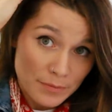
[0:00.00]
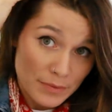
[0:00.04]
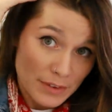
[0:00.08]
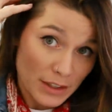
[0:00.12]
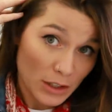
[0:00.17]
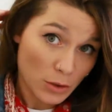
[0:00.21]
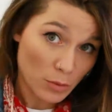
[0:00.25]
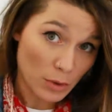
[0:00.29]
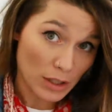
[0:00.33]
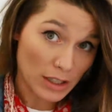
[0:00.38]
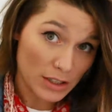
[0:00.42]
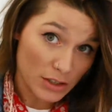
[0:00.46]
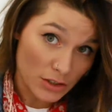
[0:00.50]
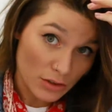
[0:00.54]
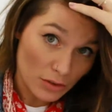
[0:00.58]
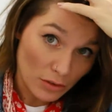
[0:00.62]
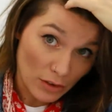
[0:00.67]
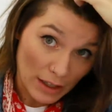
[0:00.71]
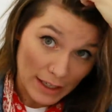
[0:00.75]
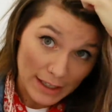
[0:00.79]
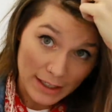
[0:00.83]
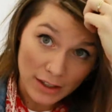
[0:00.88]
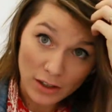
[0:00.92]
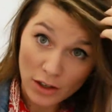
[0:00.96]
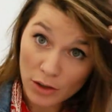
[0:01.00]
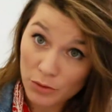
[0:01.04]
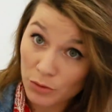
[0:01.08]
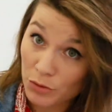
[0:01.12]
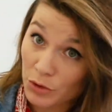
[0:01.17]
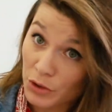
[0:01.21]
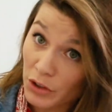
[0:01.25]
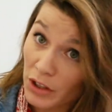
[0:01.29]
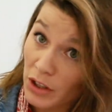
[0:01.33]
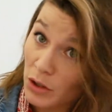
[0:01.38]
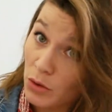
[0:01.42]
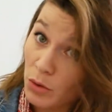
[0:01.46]
you want to do like a
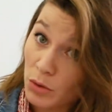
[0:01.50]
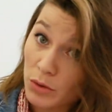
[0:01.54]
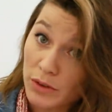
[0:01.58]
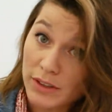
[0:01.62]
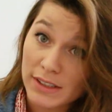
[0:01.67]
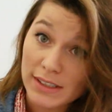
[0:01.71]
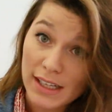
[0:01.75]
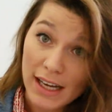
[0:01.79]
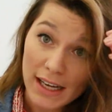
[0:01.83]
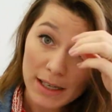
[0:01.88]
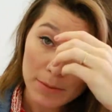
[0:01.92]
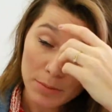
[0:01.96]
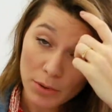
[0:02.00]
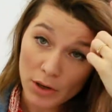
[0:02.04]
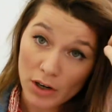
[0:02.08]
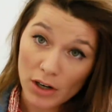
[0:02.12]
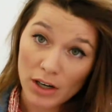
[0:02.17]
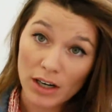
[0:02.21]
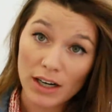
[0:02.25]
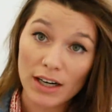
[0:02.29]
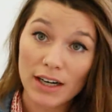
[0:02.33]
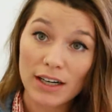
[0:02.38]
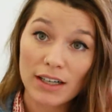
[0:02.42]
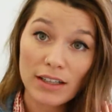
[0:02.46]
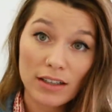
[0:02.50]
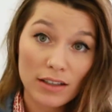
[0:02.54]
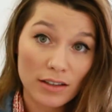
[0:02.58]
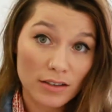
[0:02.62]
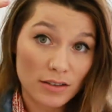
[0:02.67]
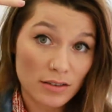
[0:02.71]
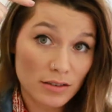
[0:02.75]
really cool side part,